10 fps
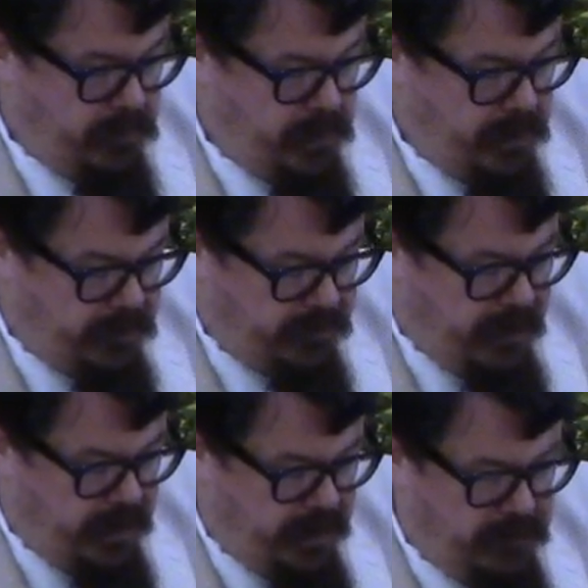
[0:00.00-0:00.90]
he
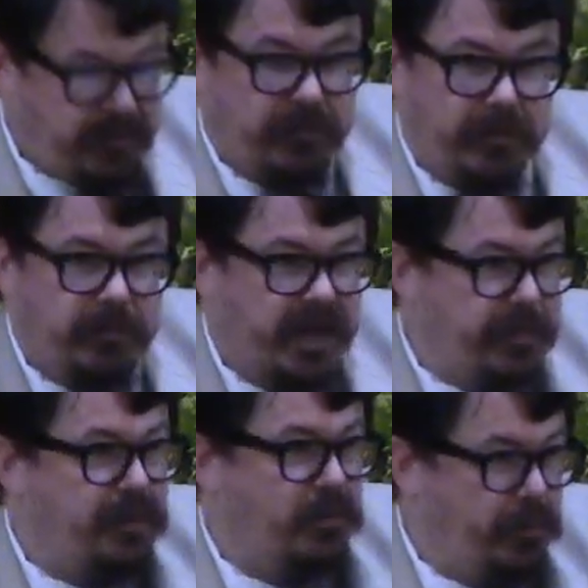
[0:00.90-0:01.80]
decides, well,
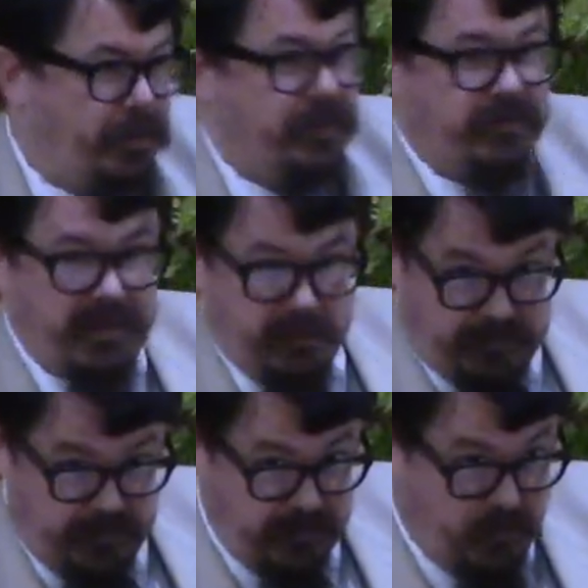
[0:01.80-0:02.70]
maybe we'll put some
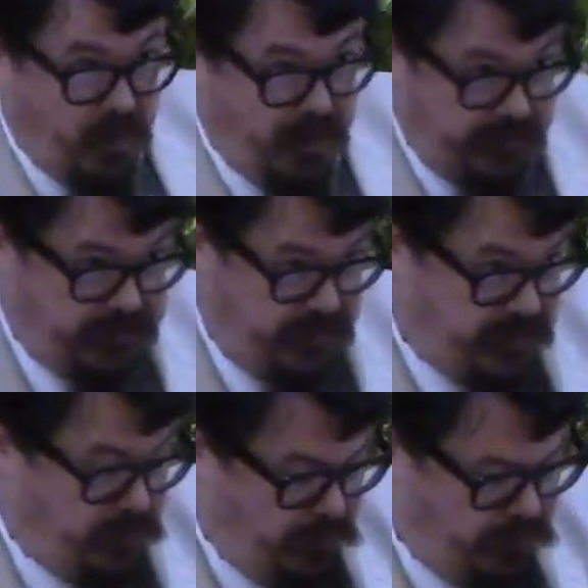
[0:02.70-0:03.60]
of this wealth to
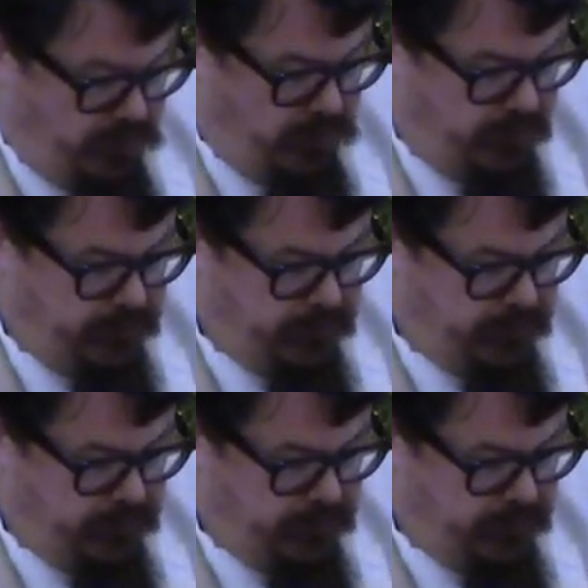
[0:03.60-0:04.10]
use